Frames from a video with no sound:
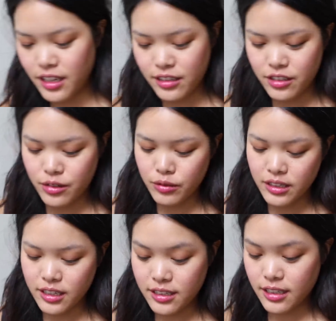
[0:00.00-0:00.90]
Yeah, it's just
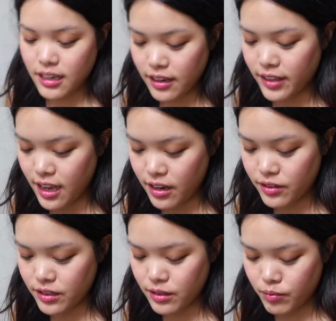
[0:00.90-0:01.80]
really nice to get out of the
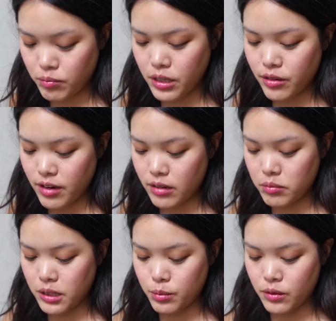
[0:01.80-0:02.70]
house and be
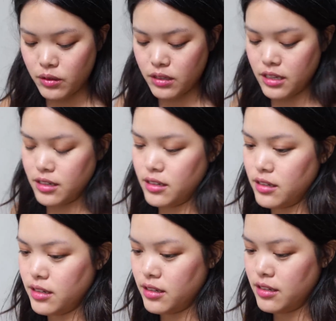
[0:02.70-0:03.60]
around people
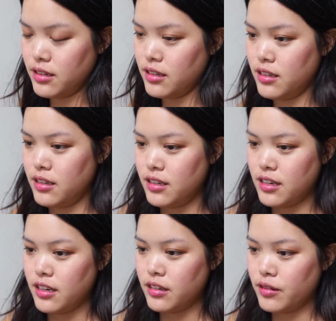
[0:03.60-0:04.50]
and
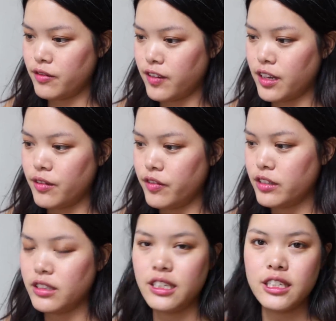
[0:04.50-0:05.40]
I don't know, kind of
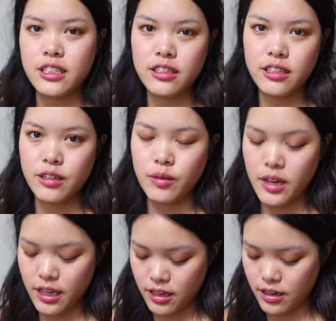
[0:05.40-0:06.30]
feel needed in a
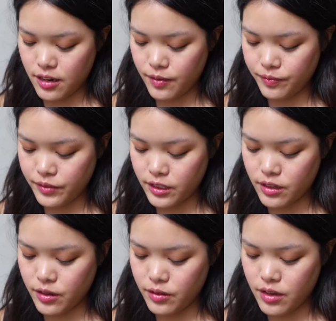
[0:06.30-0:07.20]
way, you know?
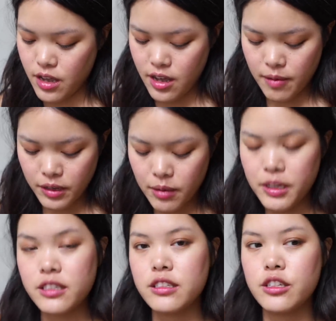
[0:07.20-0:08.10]
So I've been
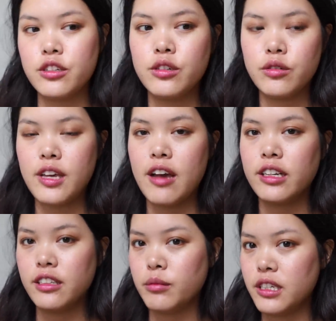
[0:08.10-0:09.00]
coming into
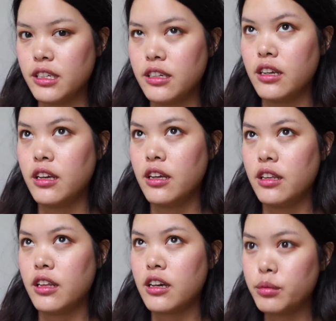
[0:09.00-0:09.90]
County Limited
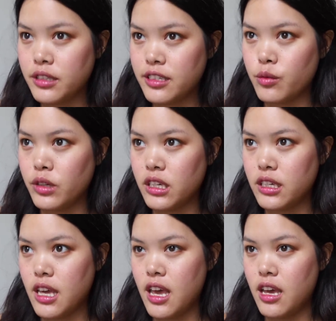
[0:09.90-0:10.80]
a couple days a
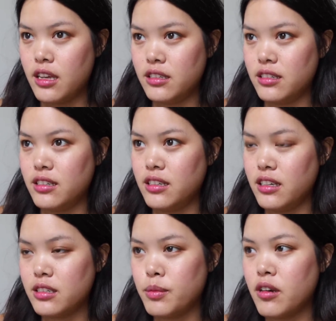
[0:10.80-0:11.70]
week and
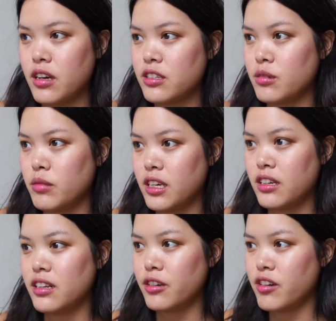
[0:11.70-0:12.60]
it's been awesome. I
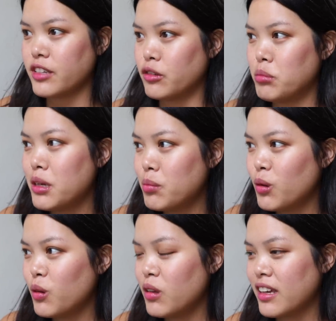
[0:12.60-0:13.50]
get to interact with
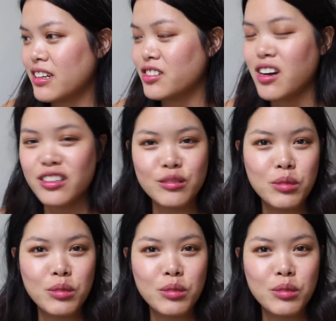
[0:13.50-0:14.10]
people, I get to talk to